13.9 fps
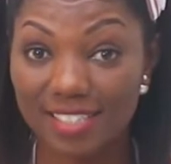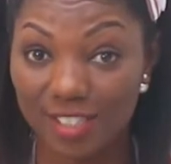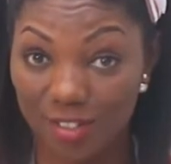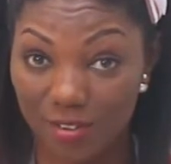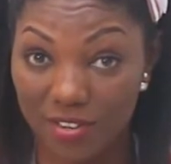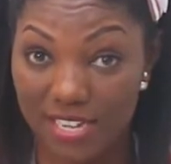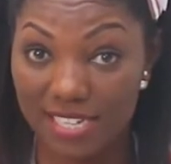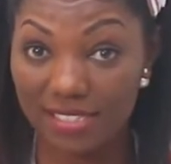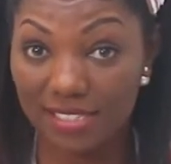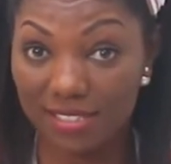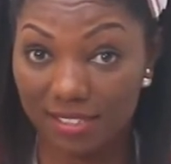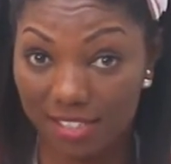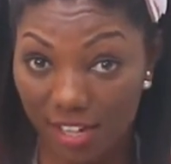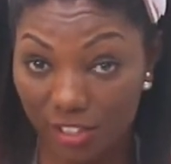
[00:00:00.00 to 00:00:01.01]

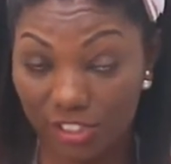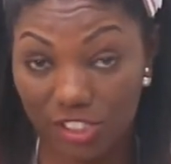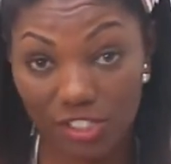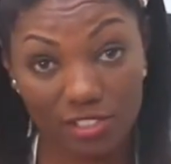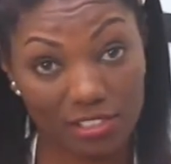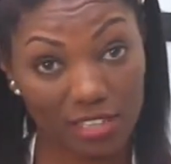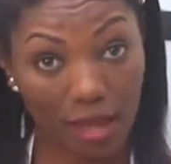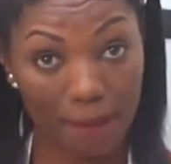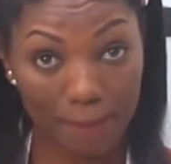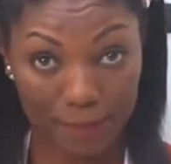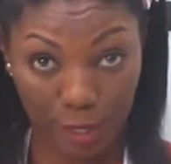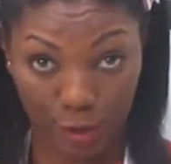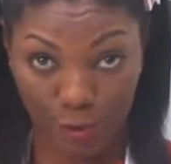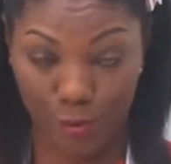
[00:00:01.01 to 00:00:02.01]
degrees Celsius
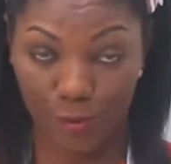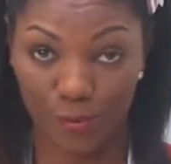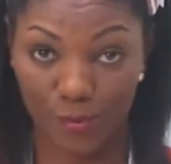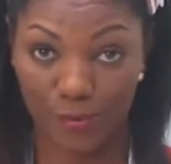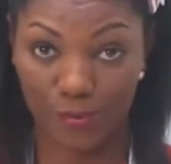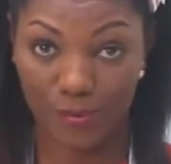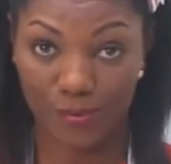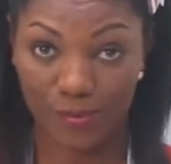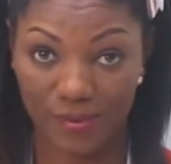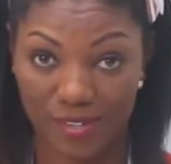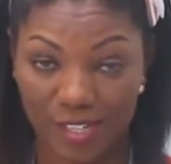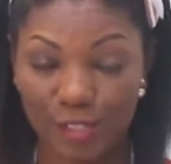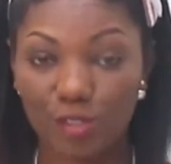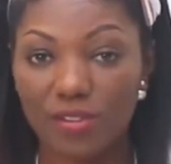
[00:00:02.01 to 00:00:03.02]
below.
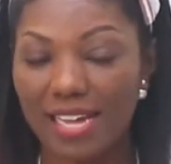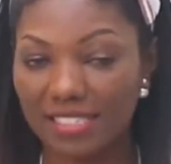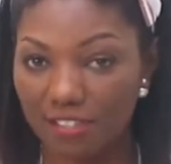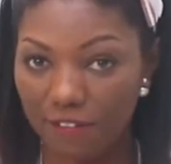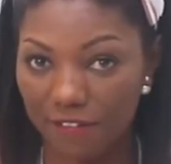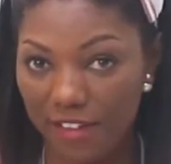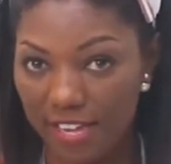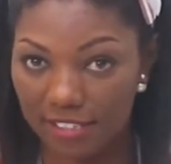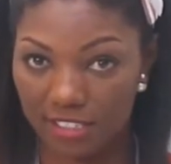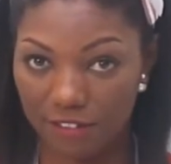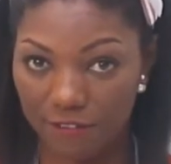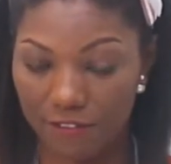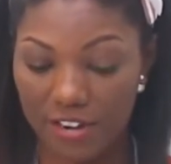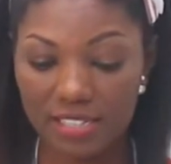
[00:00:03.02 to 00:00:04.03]
So that's the first
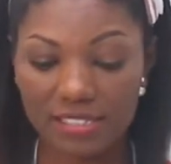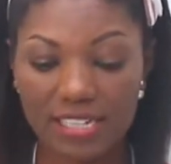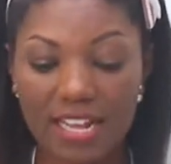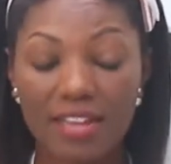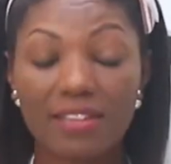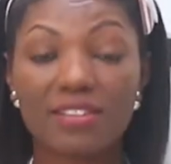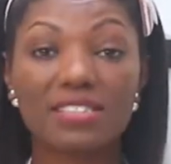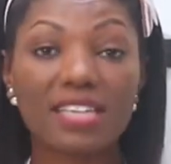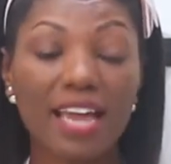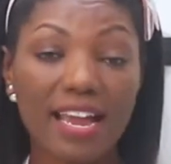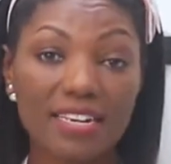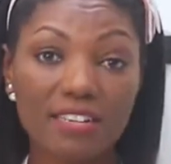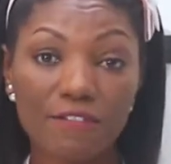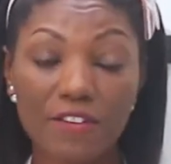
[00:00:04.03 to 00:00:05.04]
difference. The
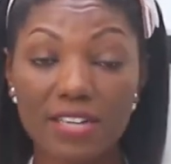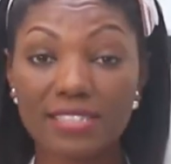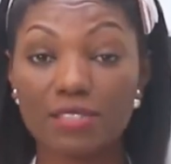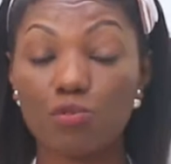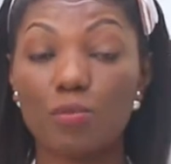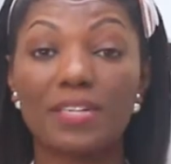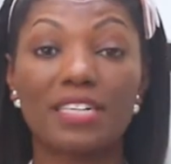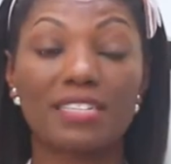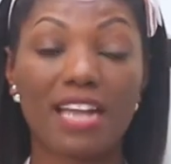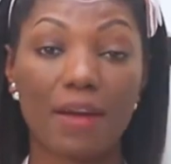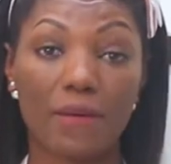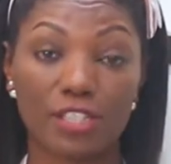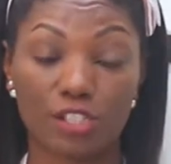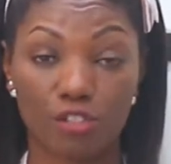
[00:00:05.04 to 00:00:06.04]
second difference will be the
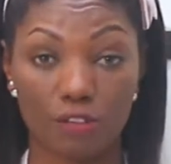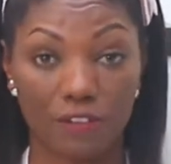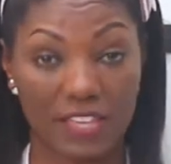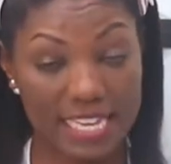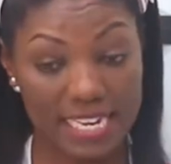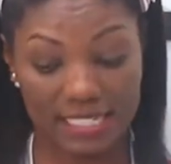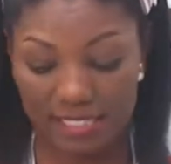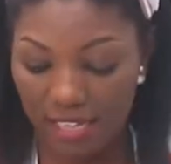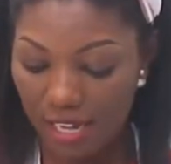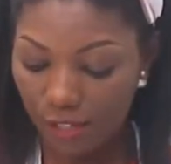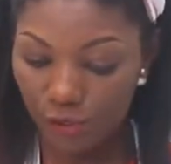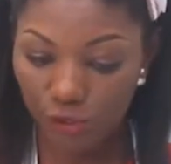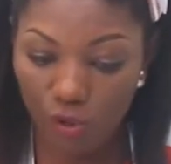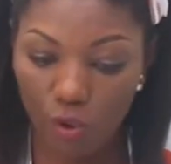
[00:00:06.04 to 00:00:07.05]
direction of heat.
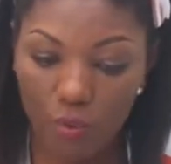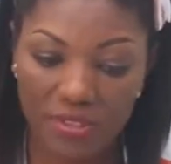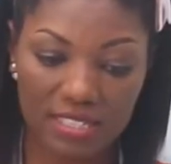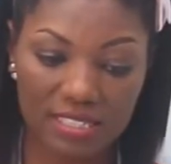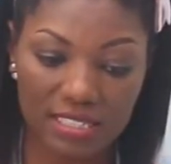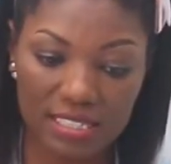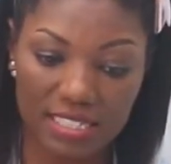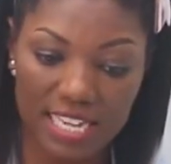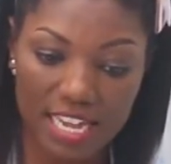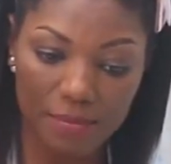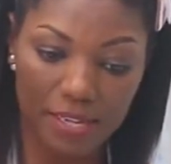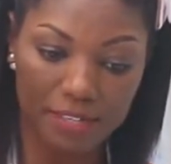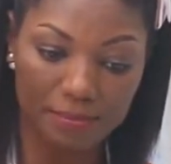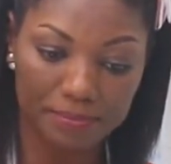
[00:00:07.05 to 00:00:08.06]
So with the
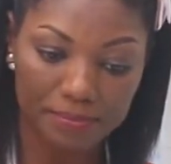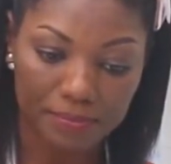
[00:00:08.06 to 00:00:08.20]
steaming,